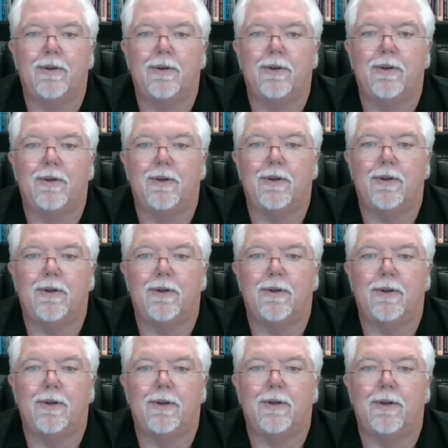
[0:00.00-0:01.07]

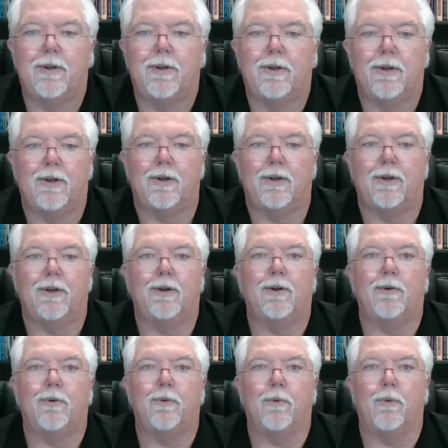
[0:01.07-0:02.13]

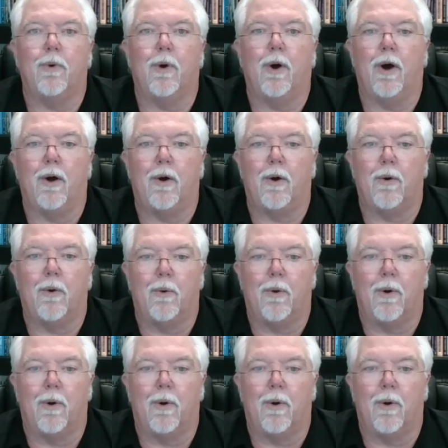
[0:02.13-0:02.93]
(no one is talking)